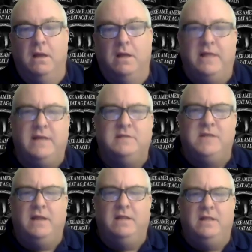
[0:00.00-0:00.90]
They
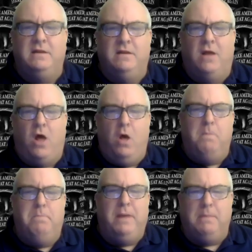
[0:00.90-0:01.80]
said that
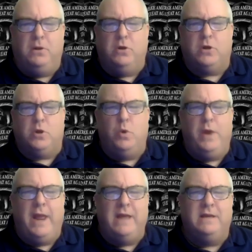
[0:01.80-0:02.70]
all people are
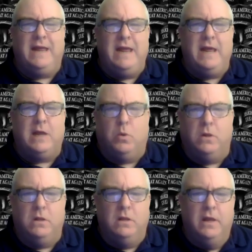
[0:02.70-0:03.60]
created
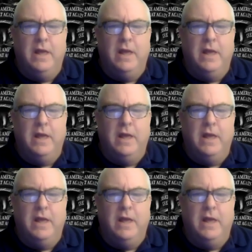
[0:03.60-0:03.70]
equal.